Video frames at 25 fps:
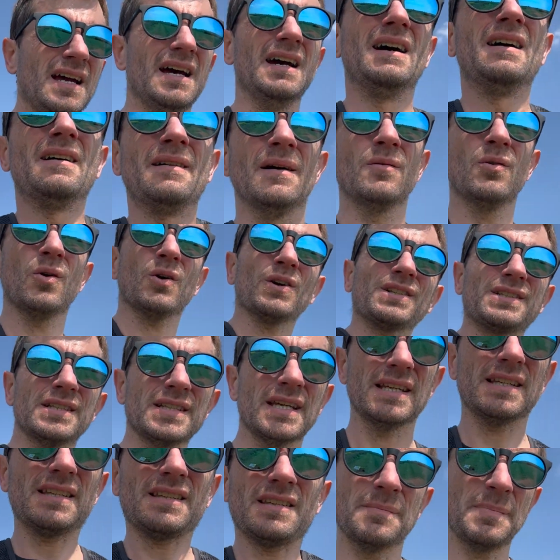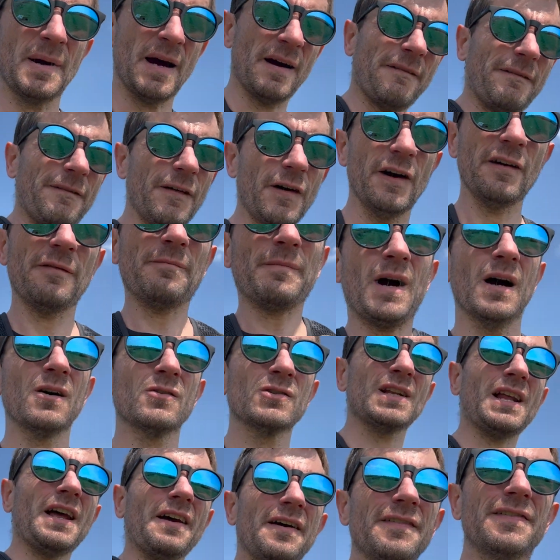My watch says there's about 5 miles
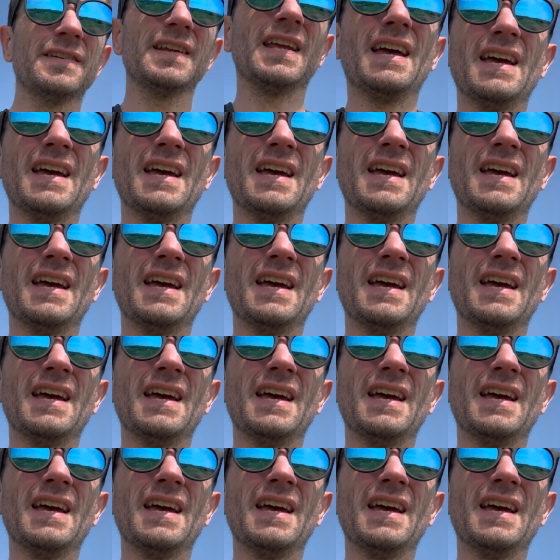left.